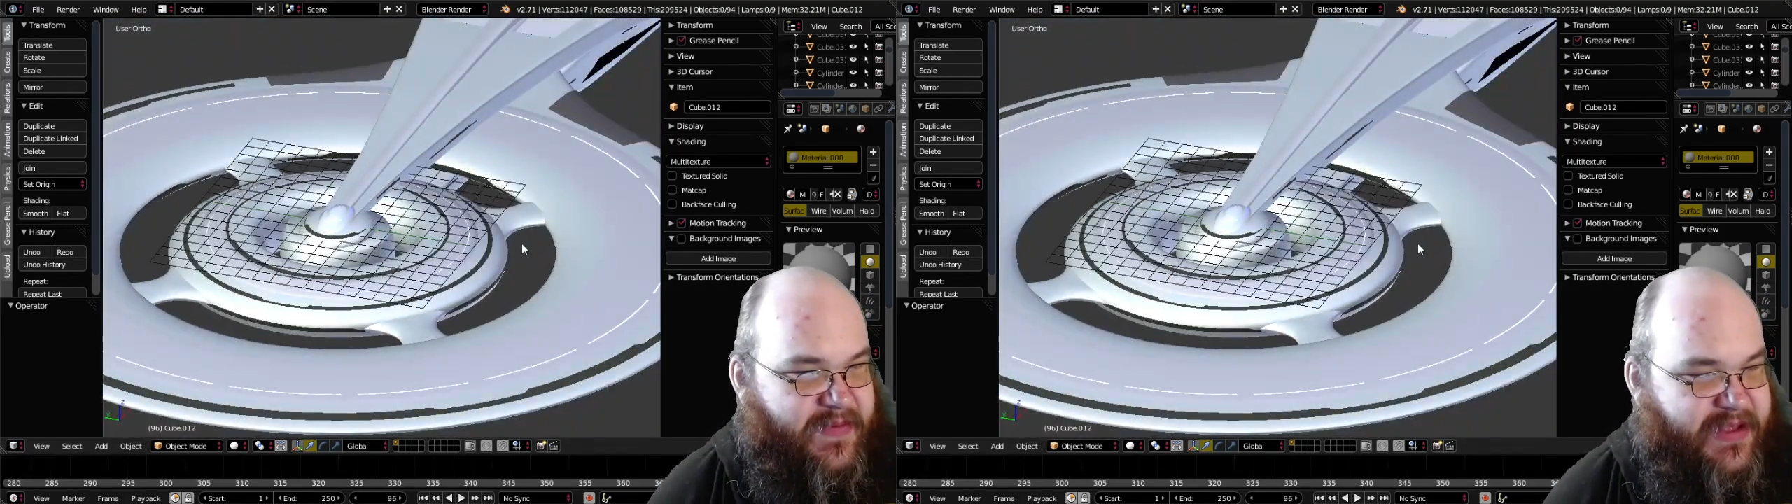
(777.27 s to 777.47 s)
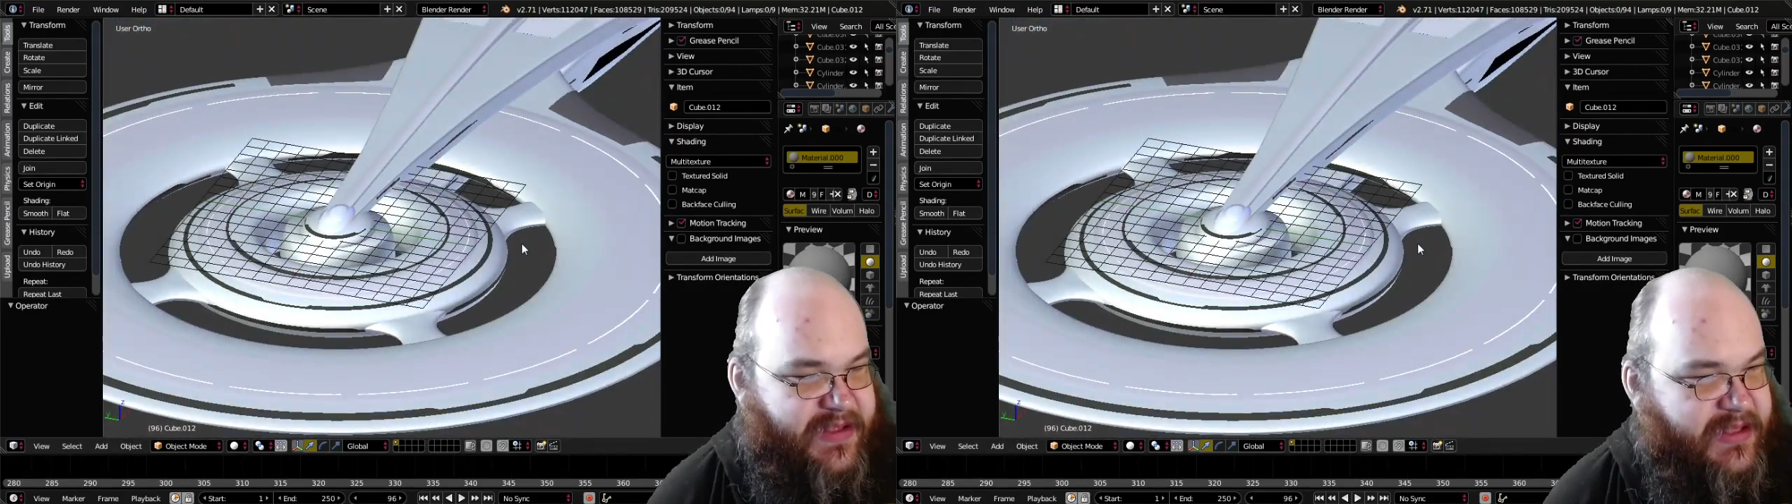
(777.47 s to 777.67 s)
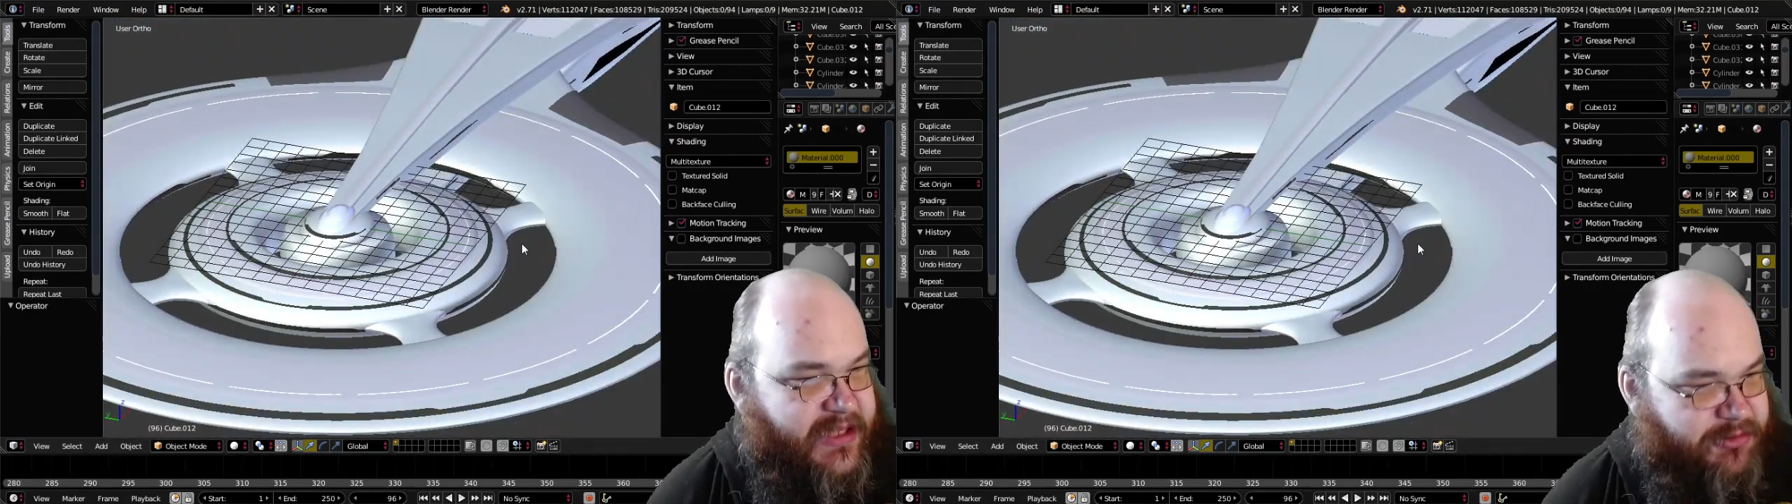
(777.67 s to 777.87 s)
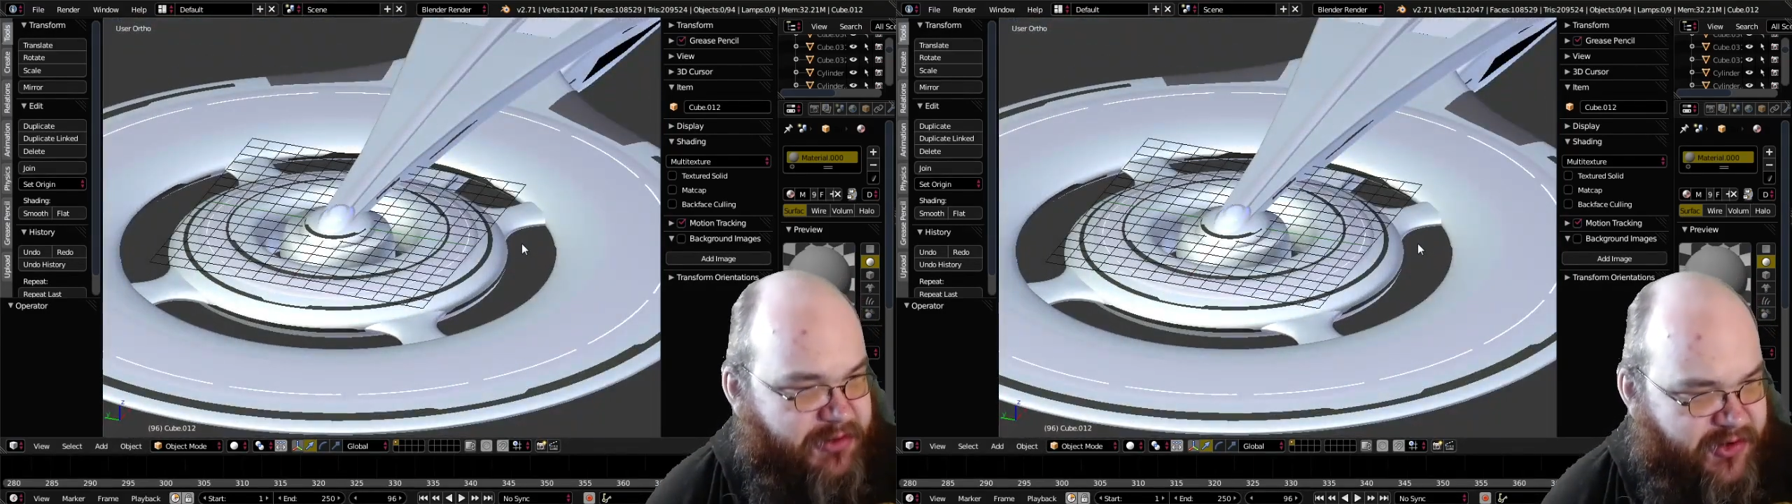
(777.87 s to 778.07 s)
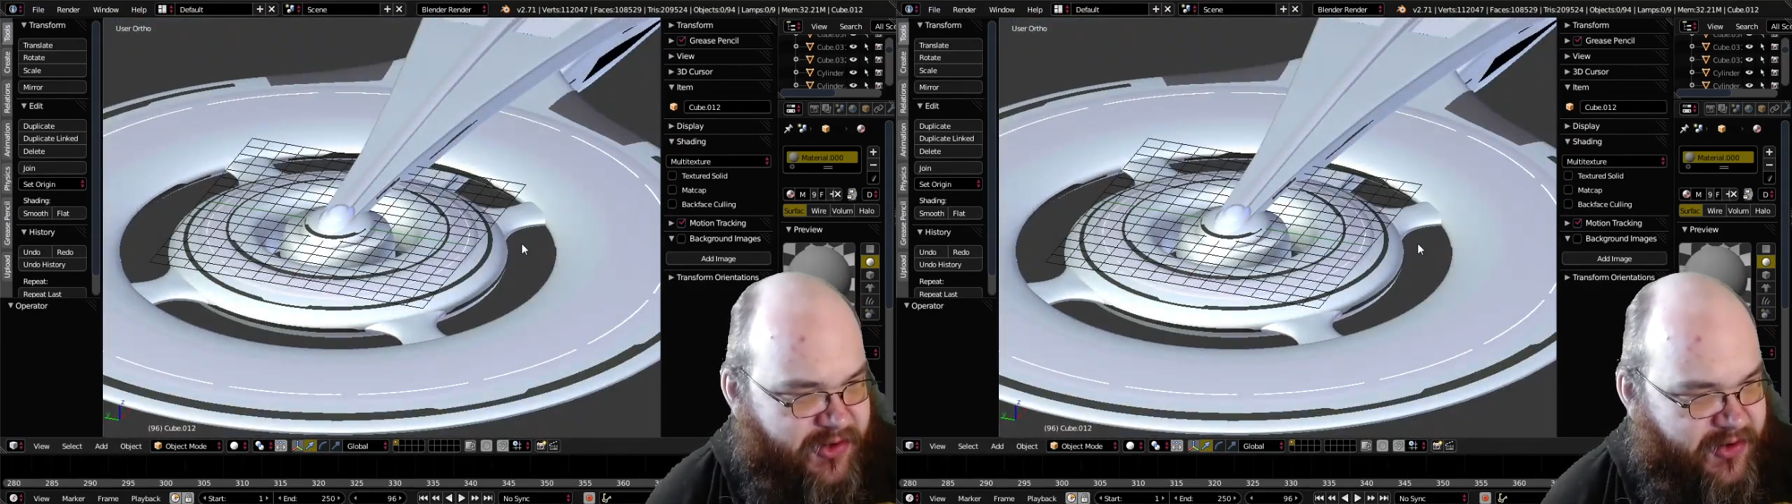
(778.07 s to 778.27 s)
sea
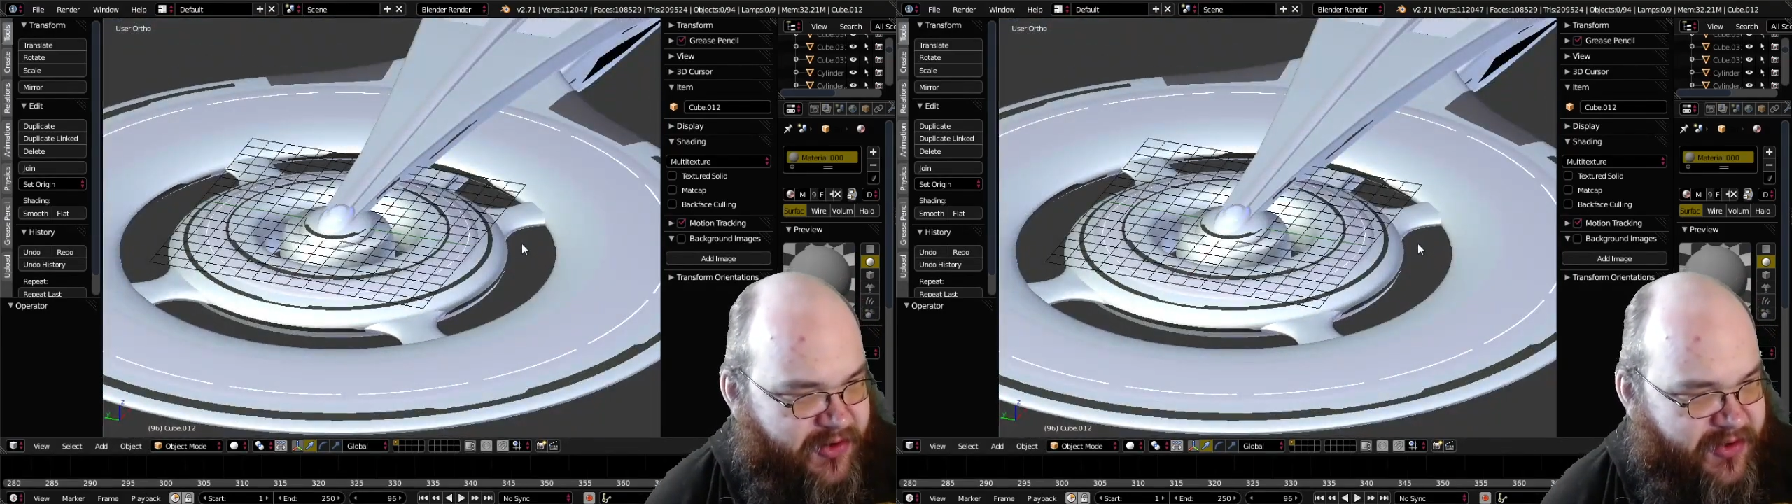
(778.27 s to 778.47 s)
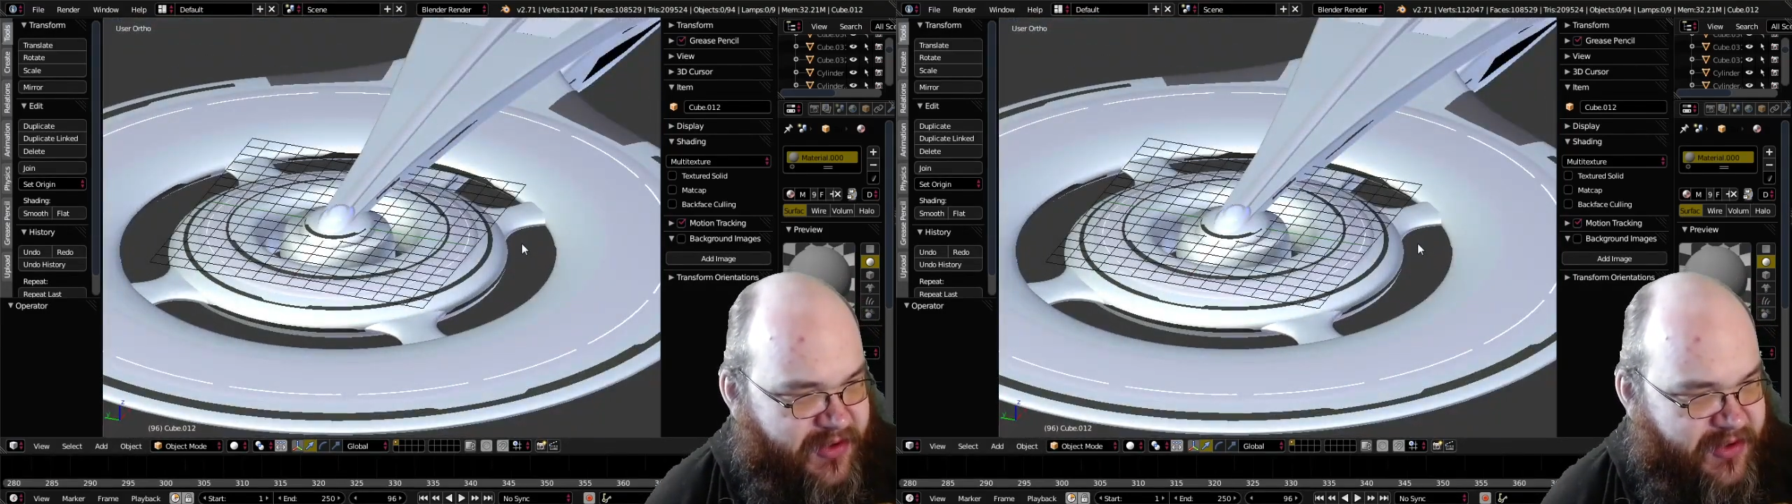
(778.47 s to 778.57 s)
creature